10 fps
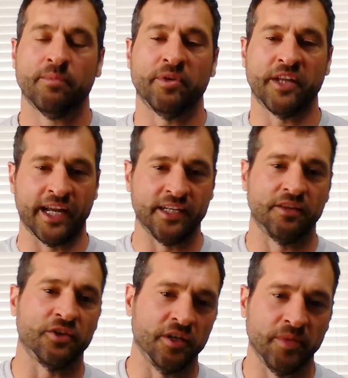But then I
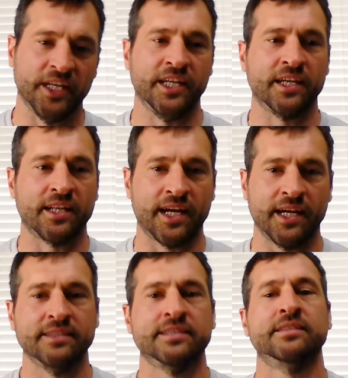did 30 minute
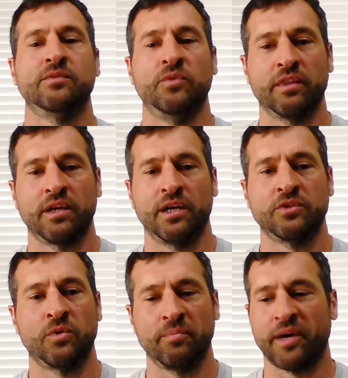inclines with a
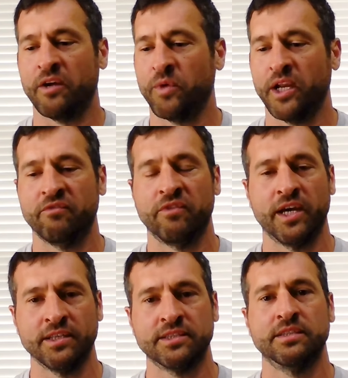20 pound weighted
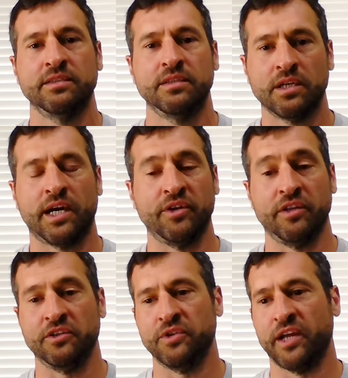vest. I would
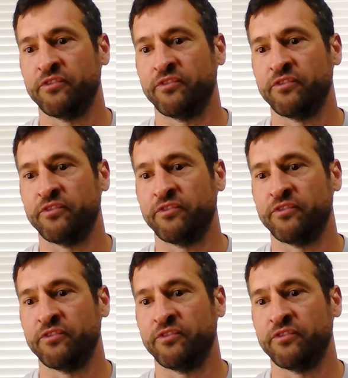either do